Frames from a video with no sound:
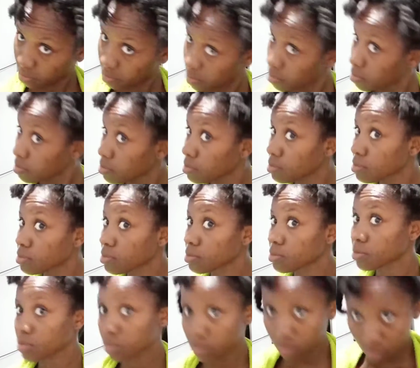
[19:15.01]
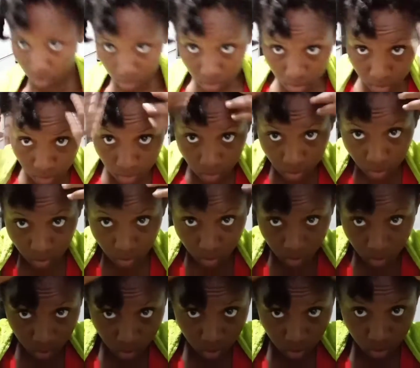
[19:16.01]
that nutrition that
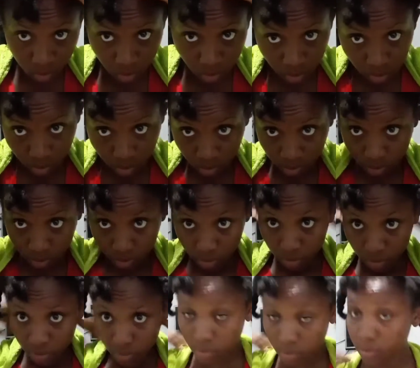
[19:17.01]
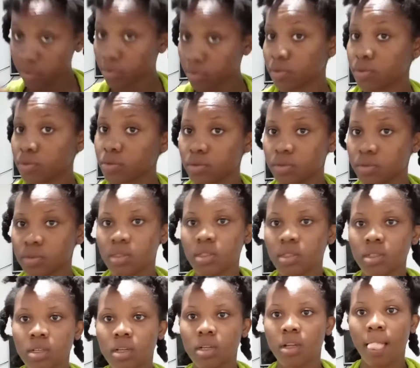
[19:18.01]
it needs. So guys,
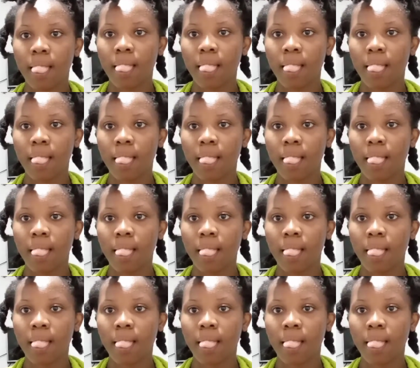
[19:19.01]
